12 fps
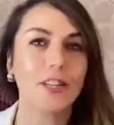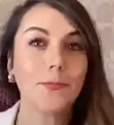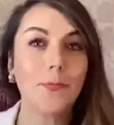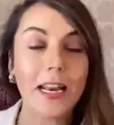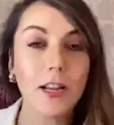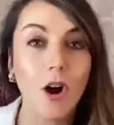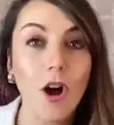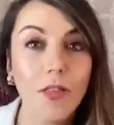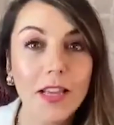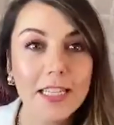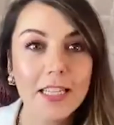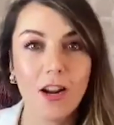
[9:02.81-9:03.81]
spending all
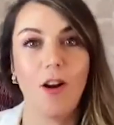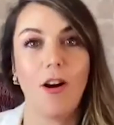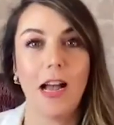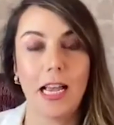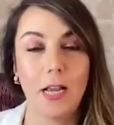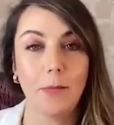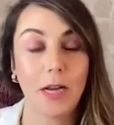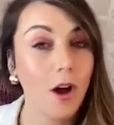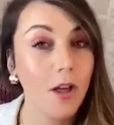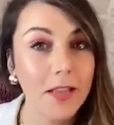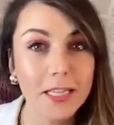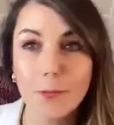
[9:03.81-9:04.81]
this time and
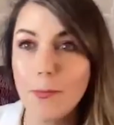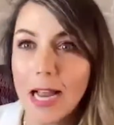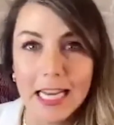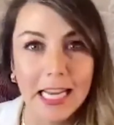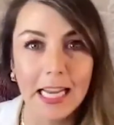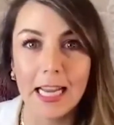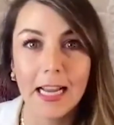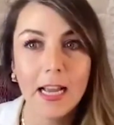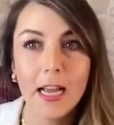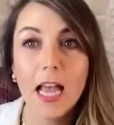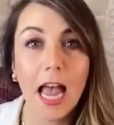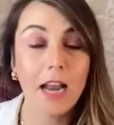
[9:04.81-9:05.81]
all this money.
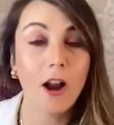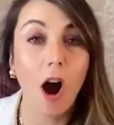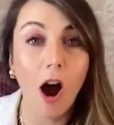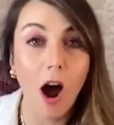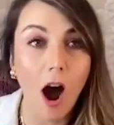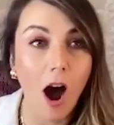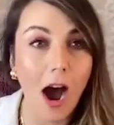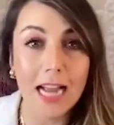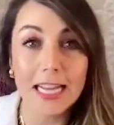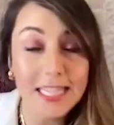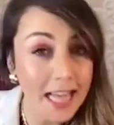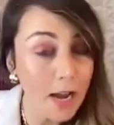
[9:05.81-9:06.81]
And I
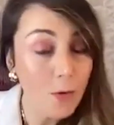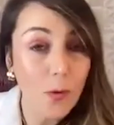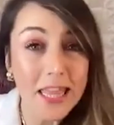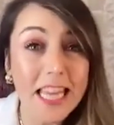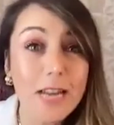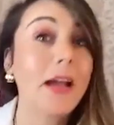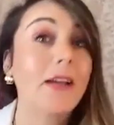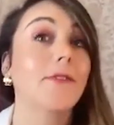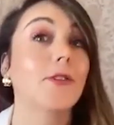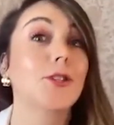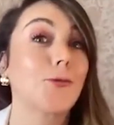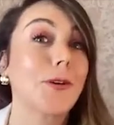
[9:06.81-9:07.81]
said within my
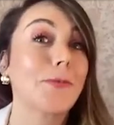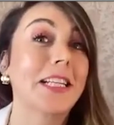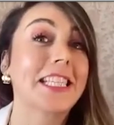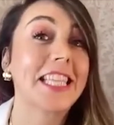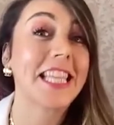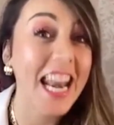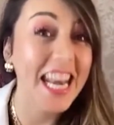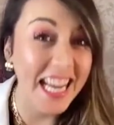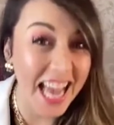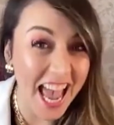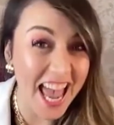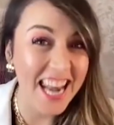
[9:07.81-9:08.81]
first 3 months, then
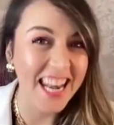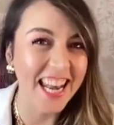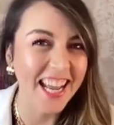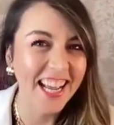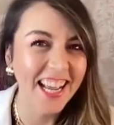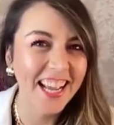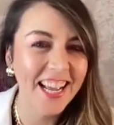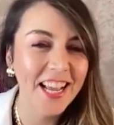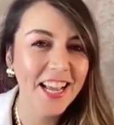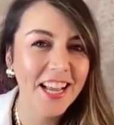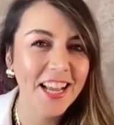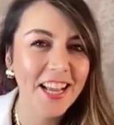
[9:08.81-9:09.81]
again,
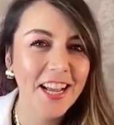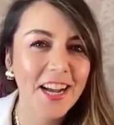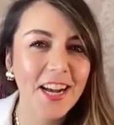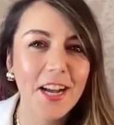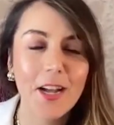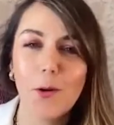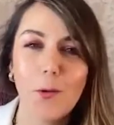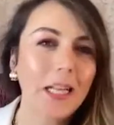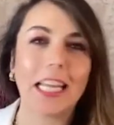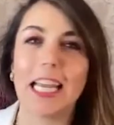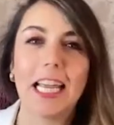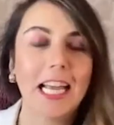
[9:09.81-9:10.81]

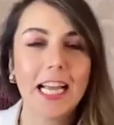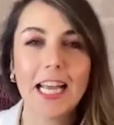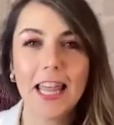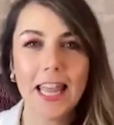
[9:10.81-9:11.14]
"Willie,